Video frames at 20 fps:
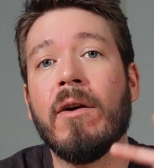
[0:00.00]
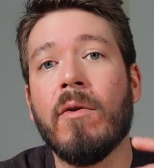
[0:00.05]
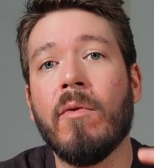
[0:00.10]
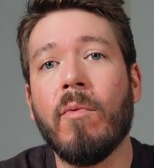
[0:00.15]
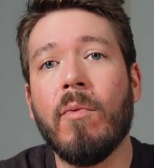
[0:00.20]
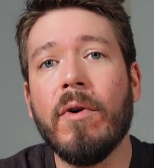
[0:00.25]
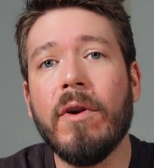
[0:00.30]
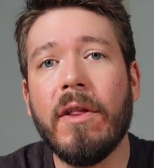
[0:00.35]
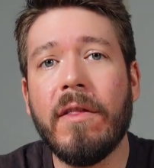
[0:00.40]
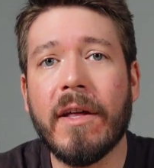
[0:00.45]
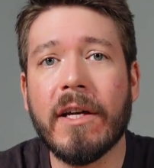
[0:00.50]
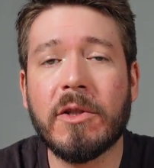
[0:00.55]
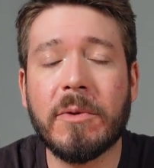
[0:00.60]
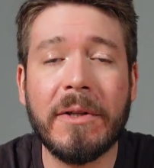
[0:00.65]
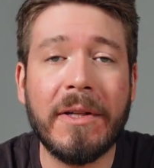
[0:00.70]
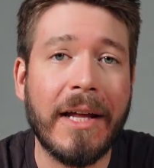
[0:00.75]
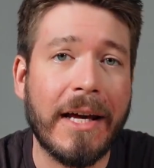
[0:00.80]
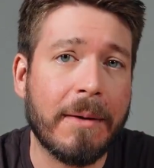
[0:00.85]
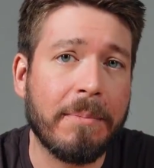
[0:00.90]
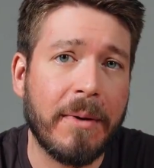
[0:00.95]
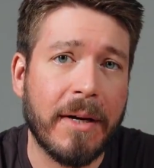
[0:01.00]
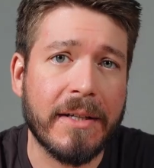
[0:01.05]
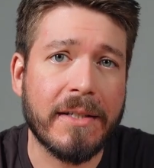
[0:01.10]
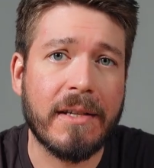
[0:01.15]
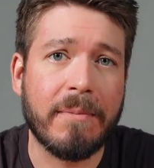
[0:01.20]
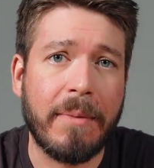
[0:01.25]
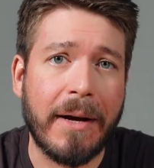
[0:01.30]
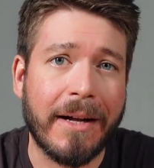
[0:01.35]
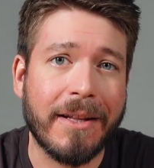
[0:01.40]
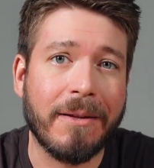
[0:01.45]
One of the things we like best
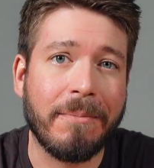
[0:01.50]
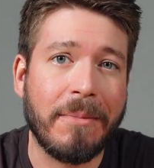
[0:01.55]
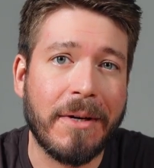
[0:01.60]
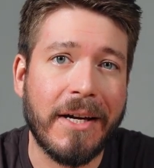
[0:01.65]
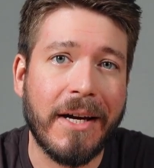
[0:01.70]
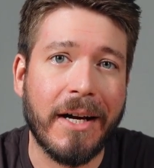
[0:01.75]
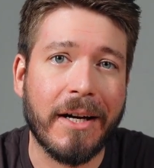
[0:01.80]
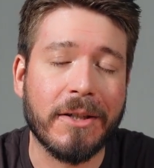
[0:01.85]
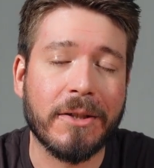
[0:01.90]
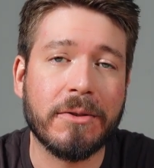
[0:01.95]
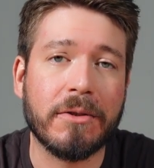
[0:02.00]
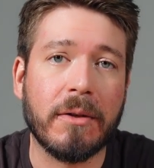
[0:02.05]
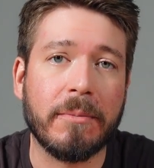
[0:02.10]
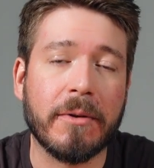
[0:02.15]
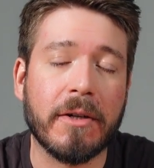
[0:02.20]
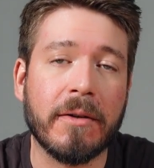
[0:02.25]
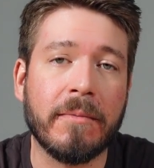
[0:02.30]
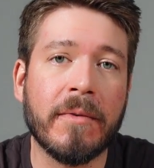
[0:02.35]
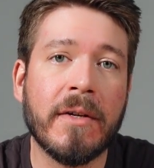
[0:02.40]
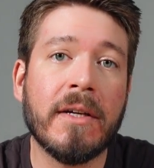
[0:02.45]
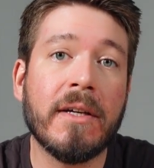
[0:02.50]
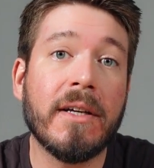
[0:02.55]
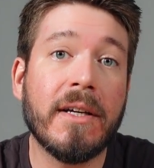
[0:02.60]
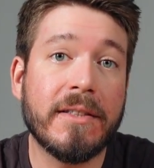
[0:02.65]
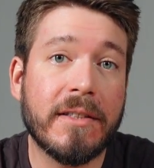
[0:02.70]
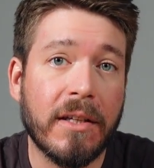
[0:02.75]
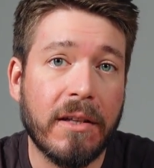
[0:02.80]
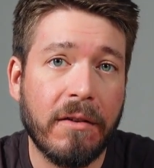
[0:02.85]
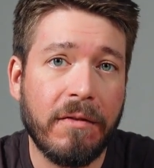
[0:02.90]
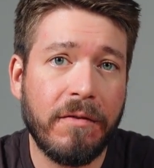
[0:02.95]
about the Bee House Dripper is
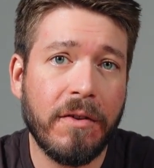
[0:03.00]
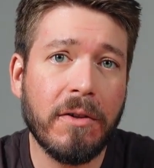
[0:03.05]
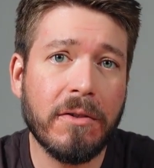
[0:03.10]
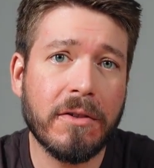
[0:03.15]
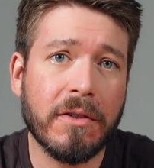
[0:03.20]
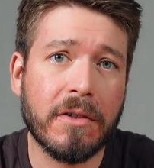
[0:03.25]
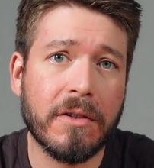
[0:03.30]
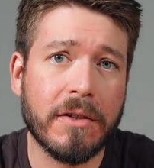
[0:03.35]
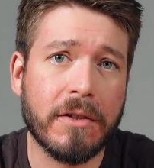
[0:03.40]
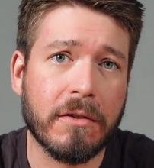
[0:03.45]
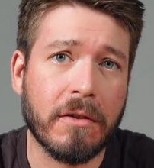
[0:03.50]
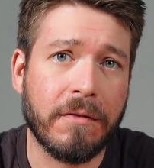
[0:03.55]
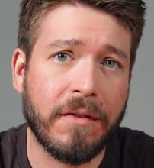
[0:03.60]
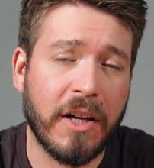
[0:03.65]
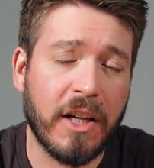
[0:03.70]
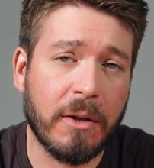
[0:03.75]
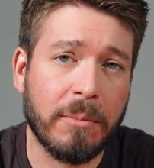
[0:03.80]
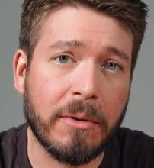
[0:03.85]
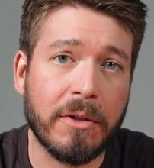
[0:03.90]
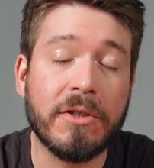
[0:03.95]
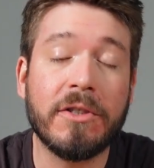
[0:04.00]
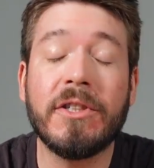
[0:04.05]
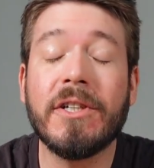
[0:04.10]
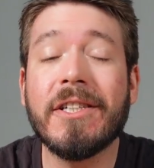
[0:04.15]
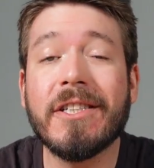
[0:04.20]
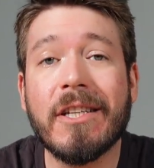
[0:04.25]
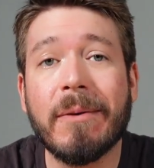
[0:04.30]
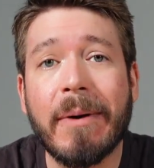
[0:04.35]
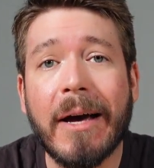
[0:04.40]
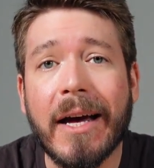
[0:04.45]
that the filters are available
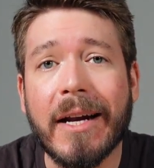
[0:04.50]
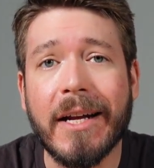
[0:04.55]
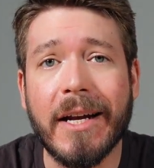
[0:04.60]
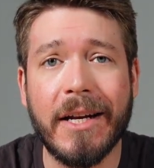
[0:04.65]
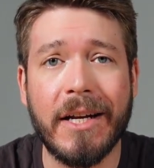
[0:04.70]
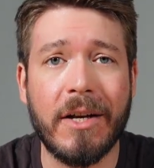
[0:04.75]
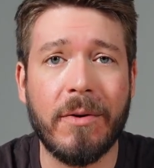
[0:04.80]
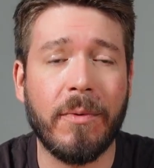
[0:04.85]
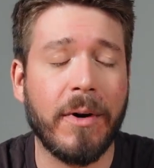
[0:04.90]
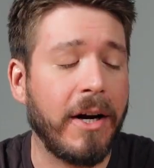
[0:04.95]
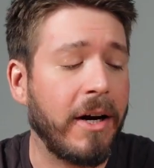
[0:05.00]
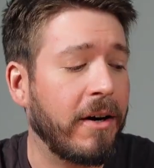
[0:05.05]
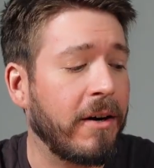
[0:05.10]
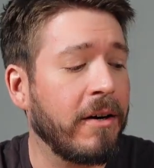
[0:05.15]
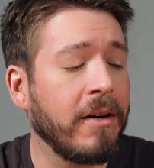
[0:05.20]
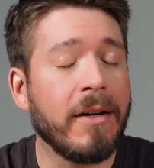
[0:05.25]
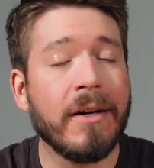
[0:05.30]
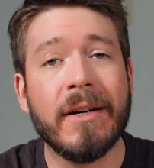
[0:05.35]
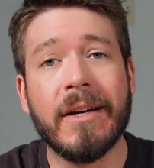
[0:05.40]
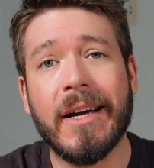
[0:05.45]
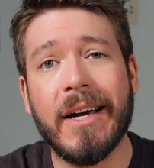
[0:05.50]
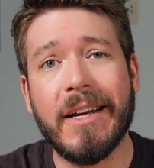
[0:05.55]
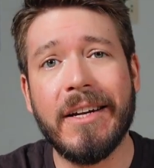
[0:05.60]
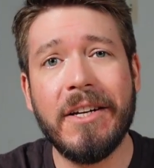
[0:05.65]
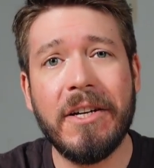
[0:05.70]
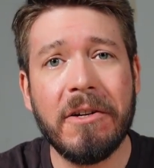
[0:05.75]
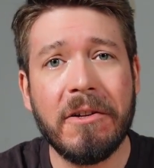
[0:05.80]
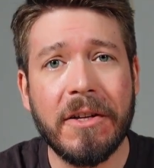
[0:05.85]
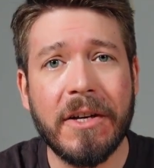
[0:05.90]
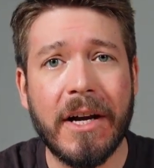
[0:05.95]
just about anywhere at
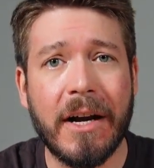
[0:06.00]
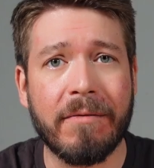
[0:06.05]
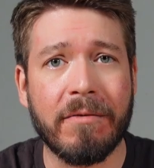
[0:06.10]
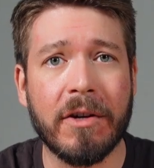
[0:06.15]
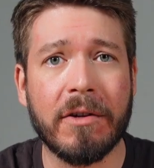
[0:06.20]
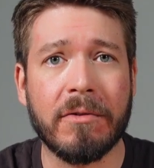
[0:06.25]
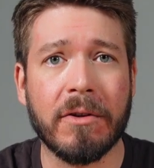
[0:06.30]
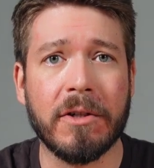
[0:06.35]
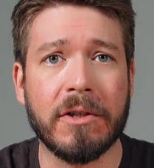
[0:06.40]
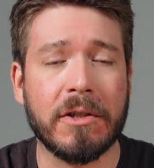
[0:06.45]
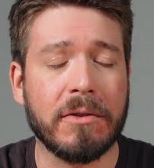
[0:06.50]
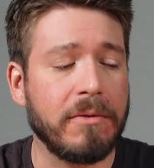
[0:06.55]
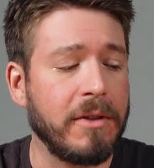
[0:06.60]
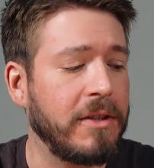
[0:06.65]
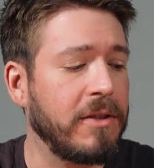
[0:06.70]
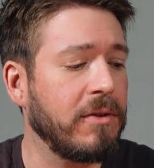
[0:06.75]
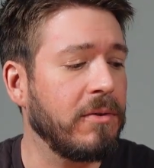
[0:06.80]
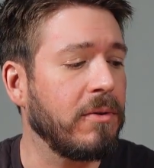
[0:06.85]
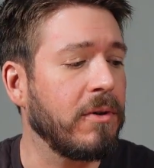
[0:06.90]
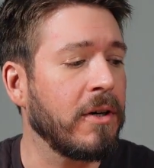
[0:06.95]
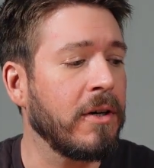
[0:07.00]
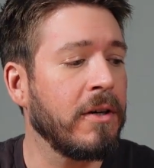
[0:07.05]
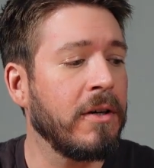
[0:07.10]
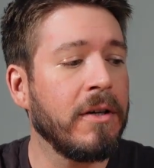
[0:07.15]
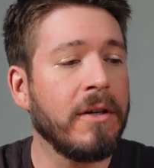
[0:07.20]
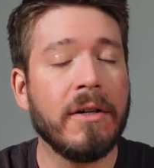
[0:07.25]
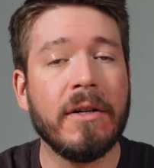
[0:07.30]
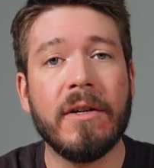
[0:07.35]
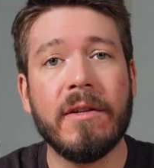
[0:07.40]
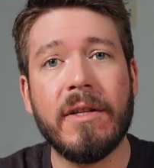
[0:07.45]
nearly every grocery store.
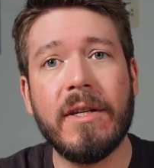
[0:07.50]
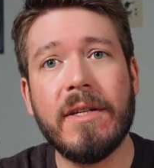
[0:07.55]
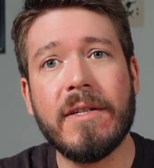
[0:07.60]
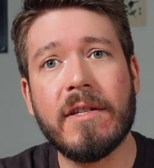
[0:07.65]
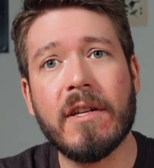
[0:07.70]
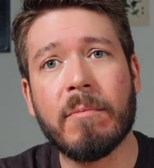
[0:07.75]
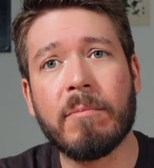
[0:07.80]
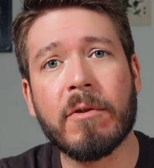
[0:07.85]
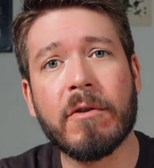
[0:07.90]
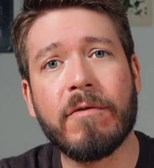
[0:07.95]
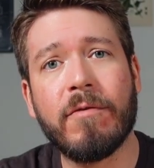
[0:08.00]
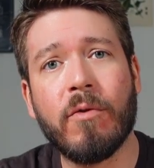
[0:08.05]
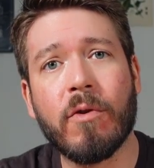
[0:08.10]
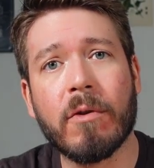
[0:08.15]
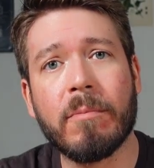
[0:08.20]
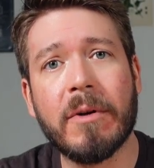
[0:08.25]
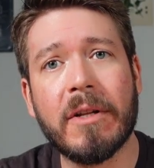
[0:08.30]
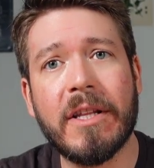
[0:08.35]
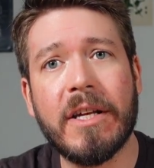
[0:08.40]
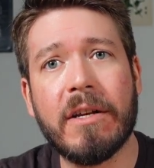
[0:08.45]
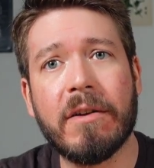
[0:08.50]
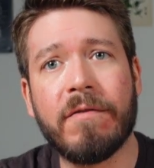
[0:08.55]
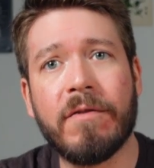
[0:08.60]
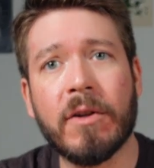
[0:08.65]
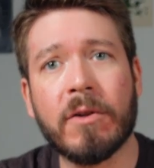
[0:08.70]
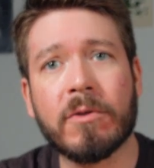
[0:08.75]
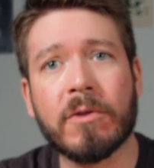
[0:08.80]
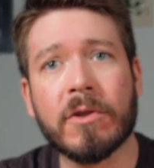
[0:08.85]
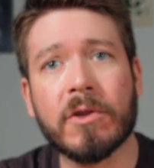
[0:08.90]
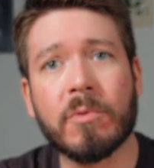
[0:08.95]
These number 4 Melita
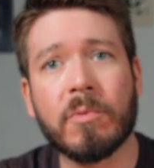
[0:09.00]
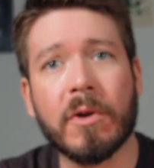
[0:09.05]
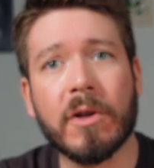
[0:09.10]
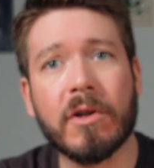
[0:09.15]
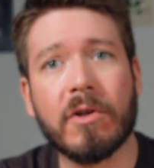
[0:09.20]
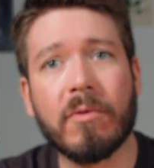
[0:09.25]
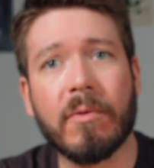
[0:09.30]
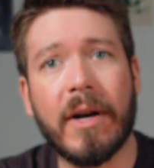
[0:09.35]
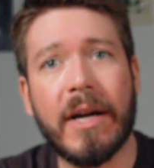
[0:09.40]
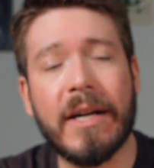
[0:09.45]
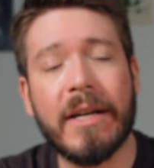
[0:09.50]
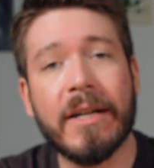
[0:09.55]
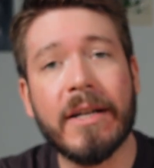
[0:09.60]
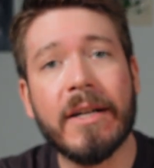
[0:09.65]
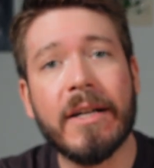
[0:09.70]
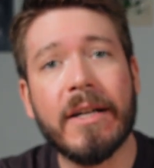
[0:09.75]
filters work great,